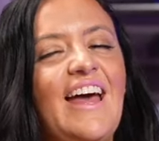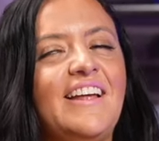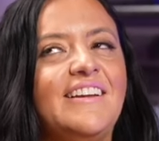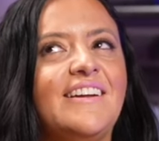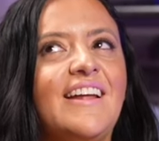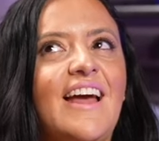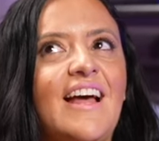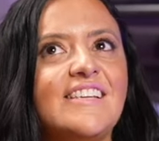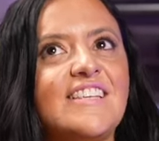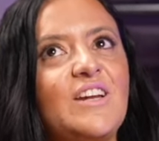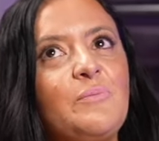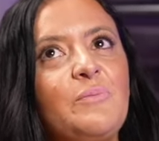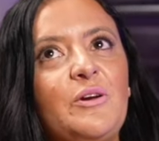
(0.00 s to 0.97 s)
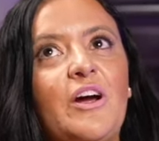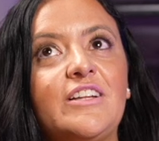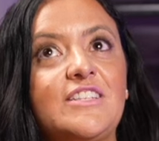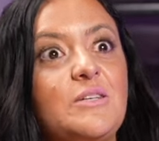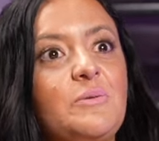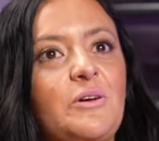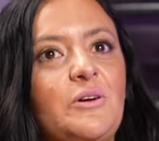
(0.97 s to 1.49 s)
And as an
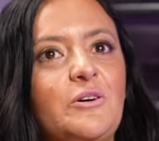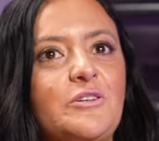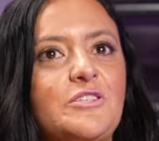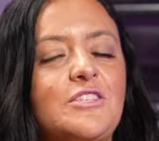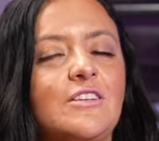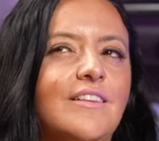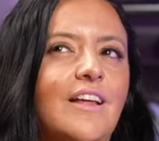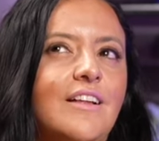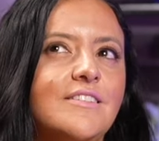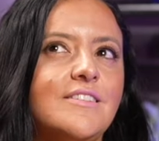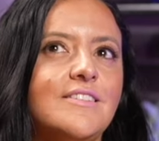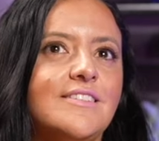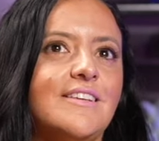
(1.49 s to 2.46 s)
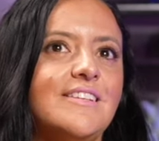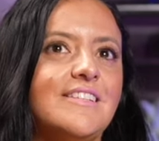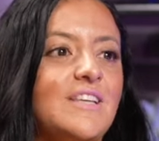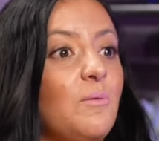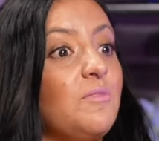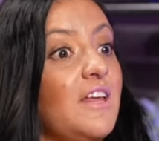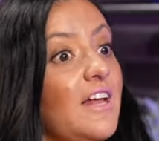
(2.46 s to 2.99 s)
Emirati, because that's
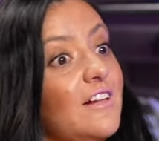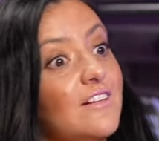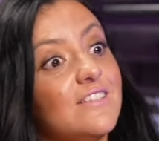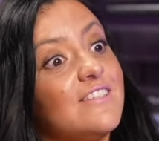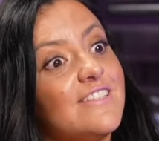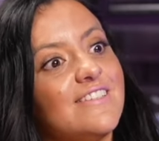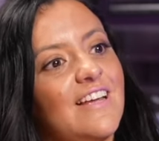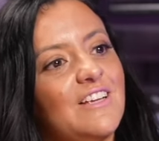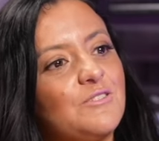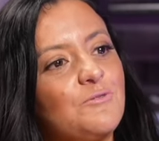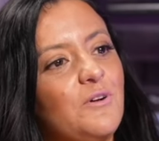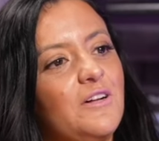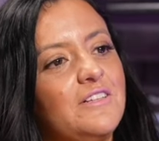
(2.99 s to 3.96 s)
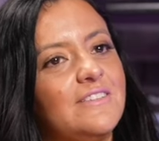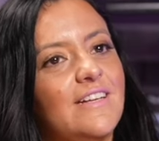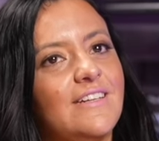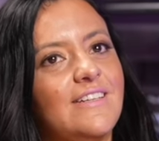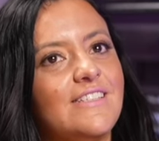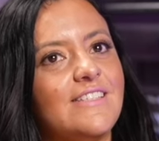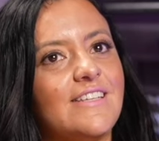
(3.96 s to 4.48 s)
something else as well
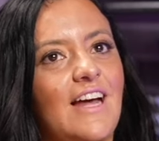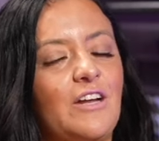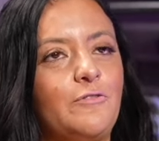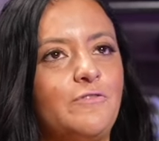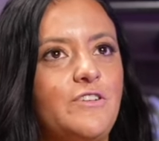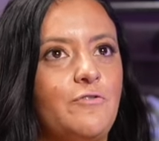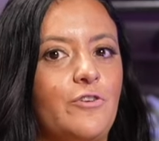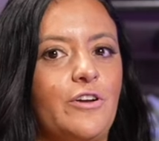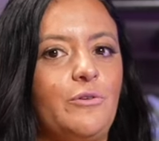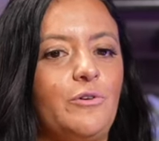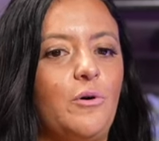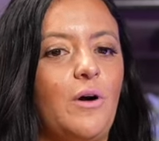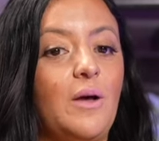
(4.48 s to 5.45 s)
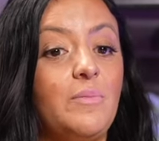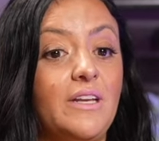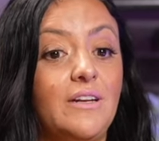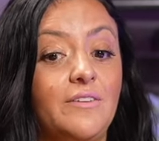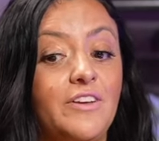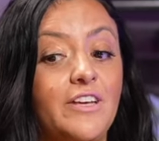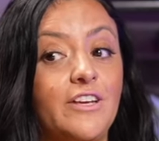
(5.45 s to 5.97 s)
that is kind of different. You know, I've been
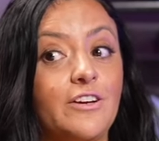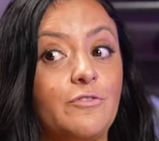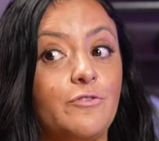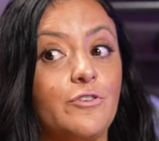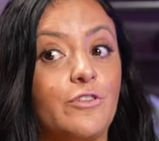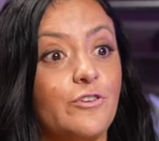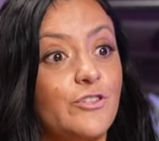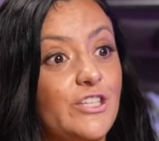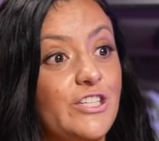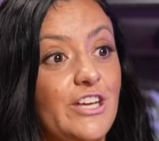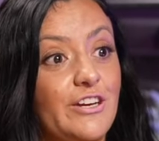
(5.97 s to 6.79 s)
living here for 13